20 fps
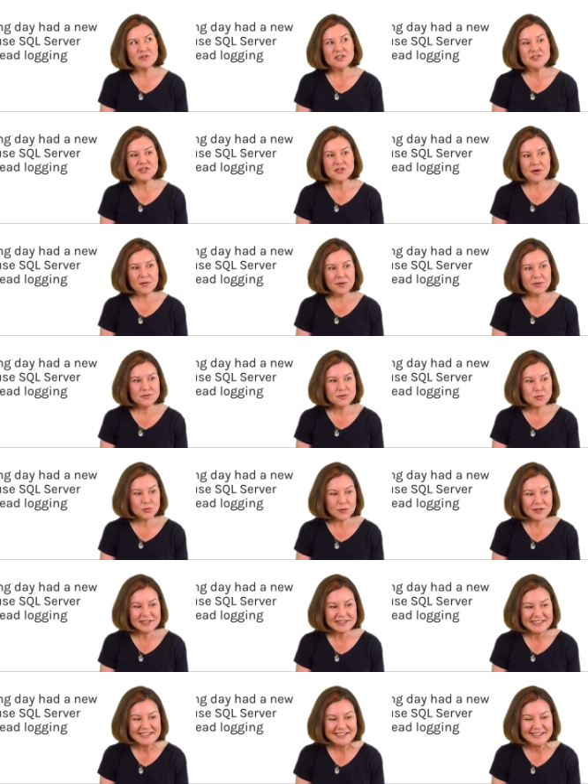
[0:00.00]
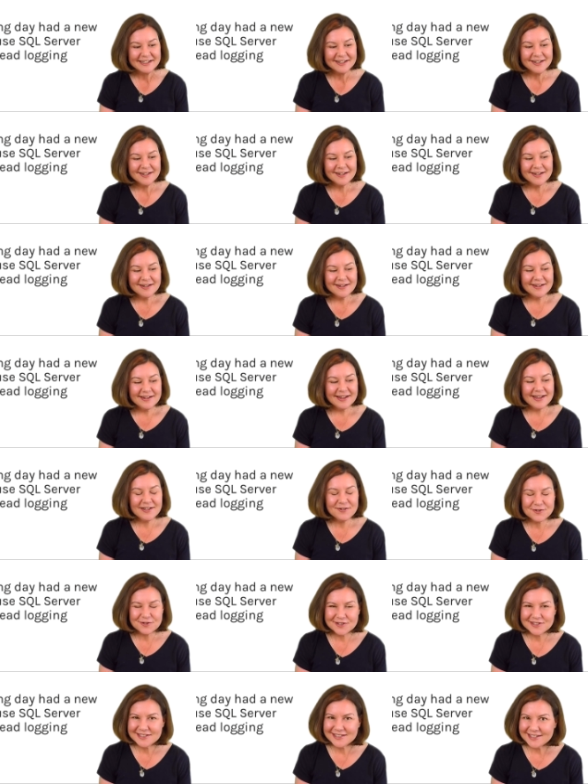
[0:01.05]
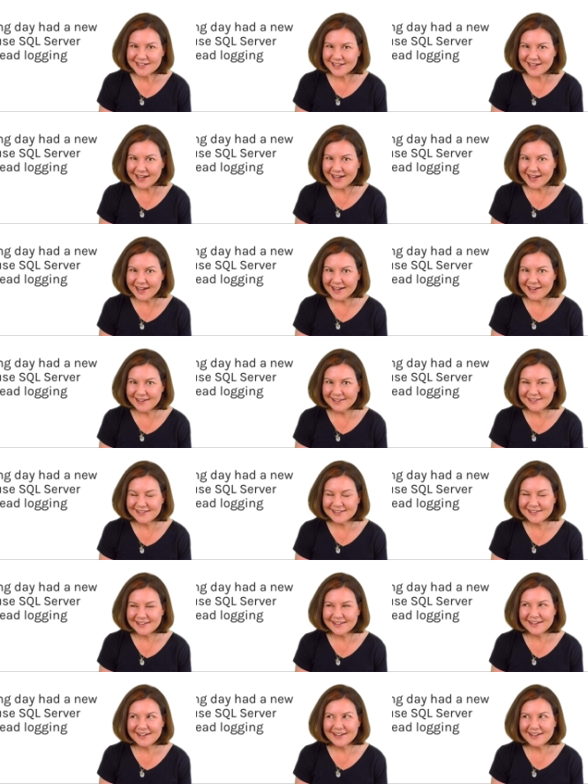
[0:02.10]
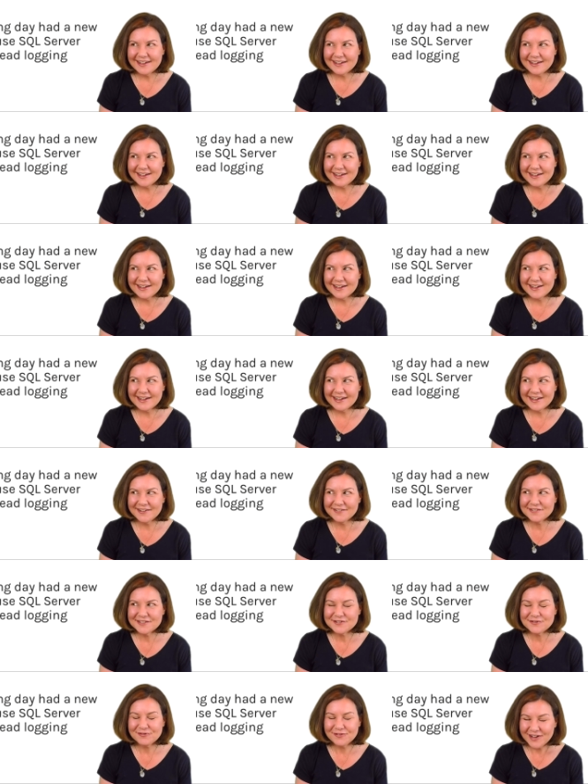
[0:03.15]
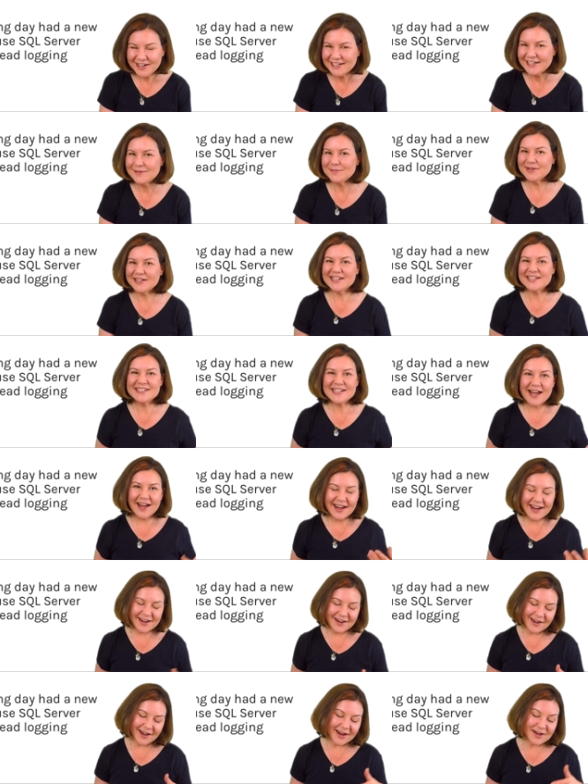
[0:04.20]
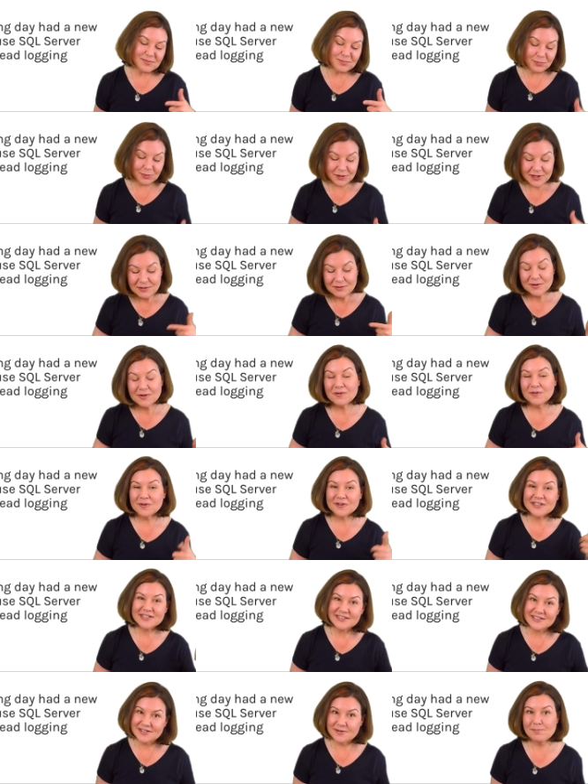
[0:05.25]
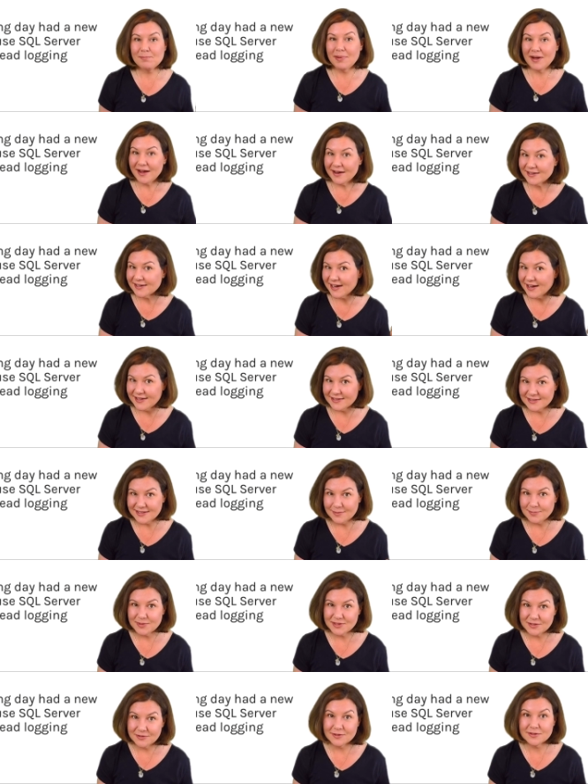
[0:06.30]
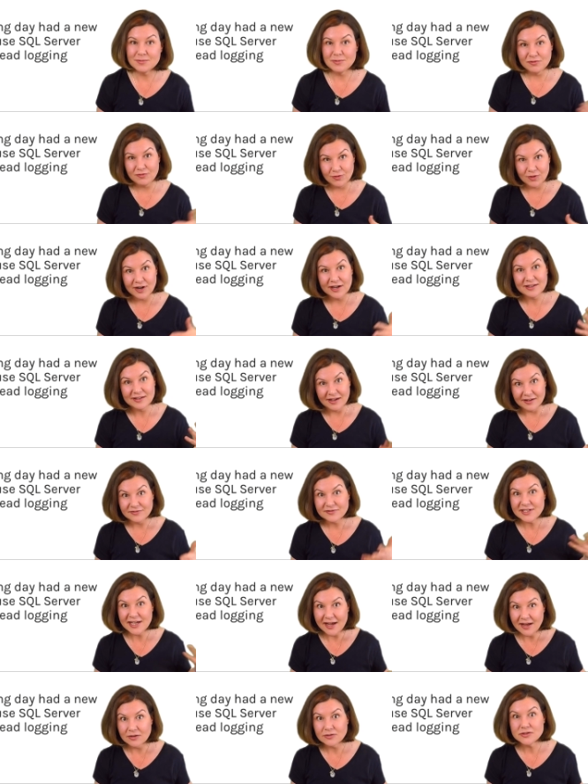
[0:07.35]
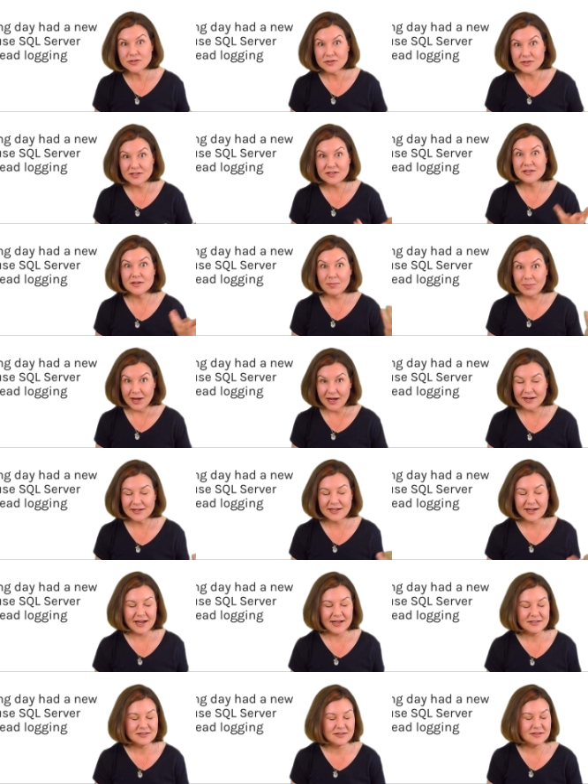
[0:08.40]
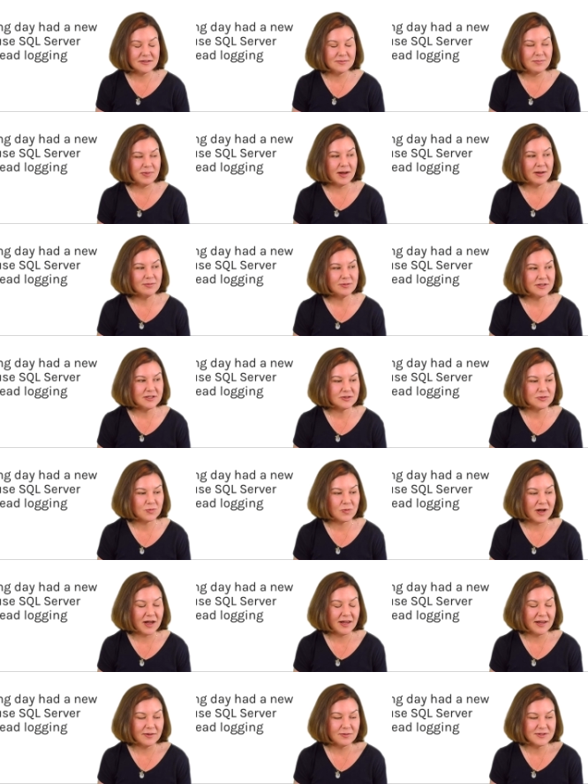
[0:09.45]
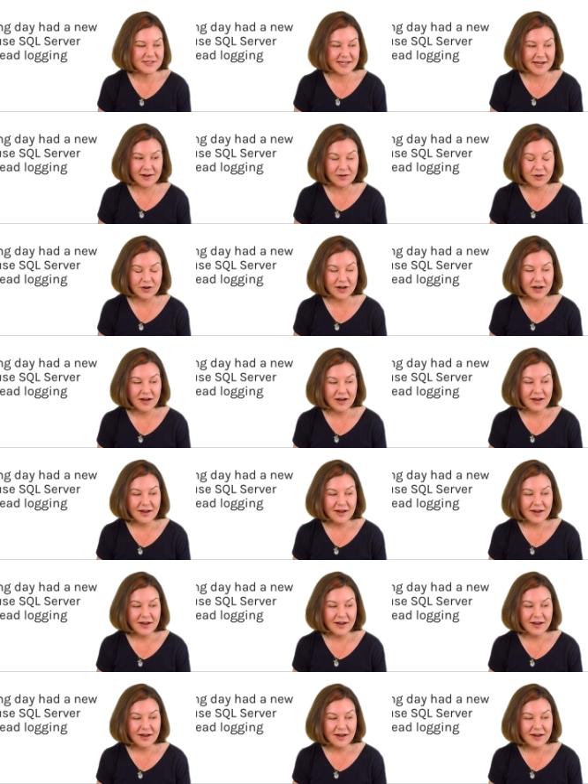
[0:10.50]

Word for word: So it was really interesting and it was funny because I, I pre-recorded some podcast episodes before I left town so that the podcast could publish while I was out.